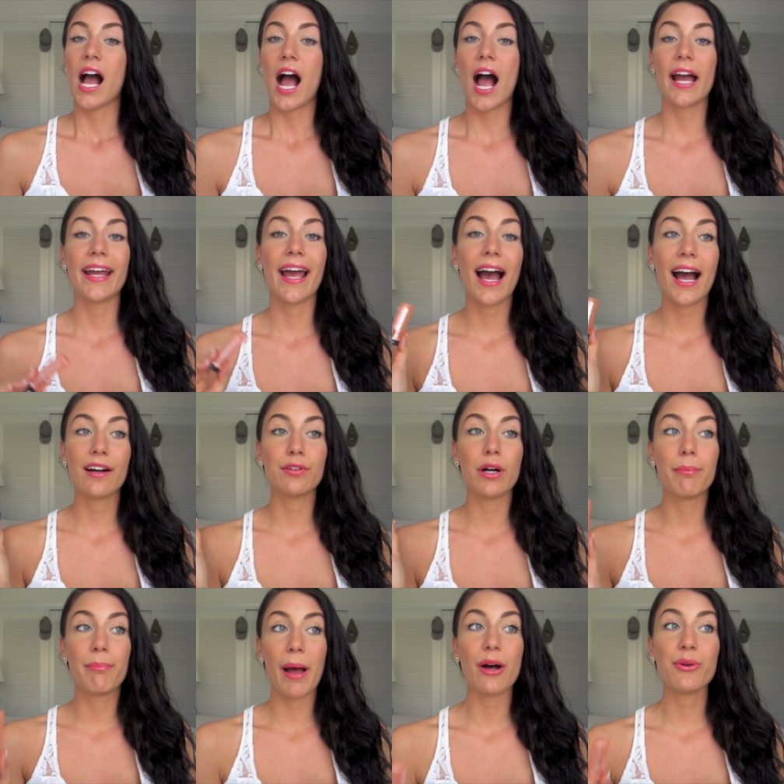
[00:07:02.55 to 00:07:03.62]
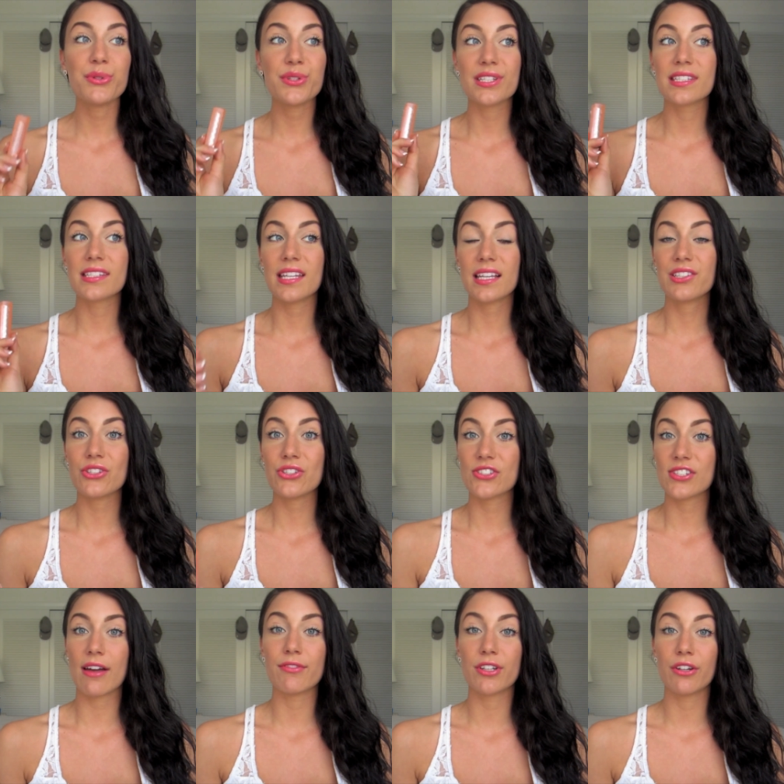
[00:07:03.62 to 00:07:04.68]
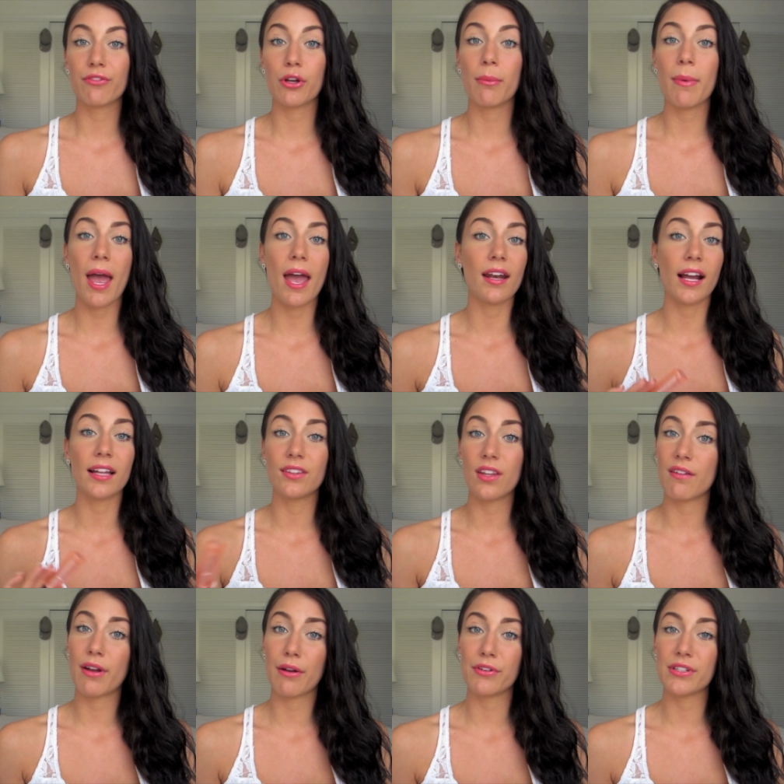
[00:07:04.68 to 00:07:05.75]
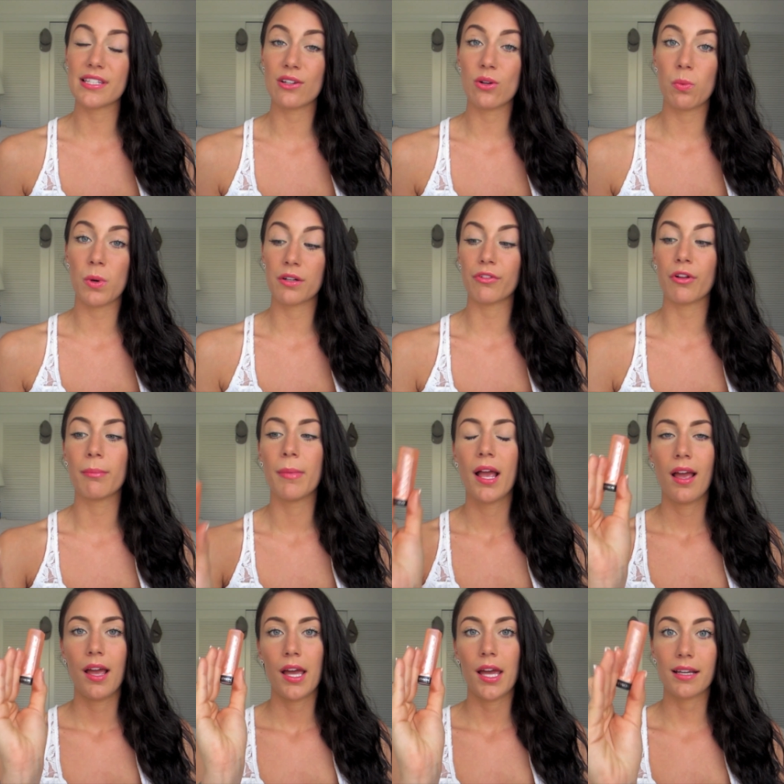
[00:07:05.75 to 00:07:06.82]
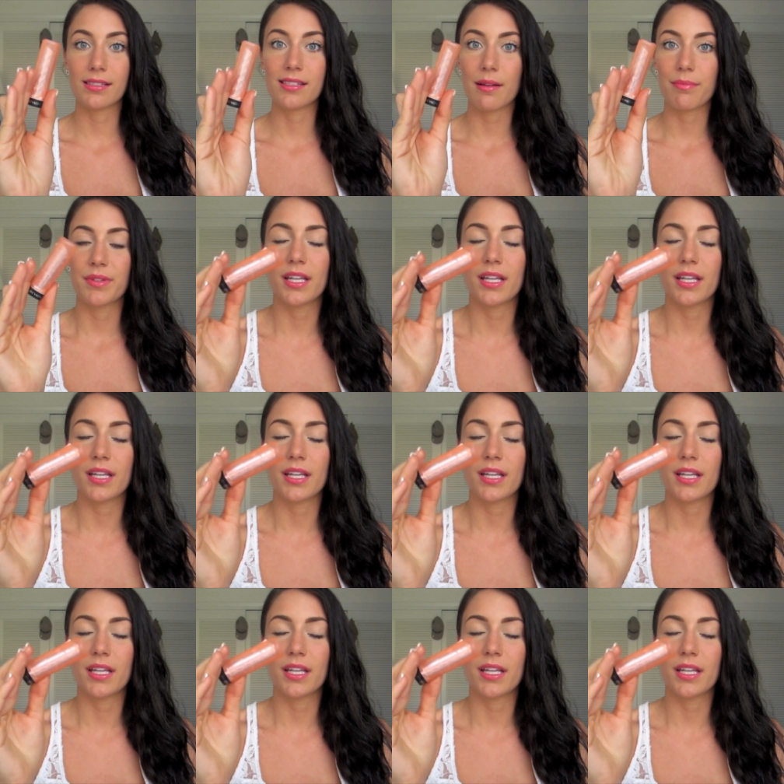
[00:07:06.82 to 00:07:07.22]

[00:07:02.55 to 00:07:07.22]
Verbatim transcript: I have about 6 or 7 of them, and I love every single one of them except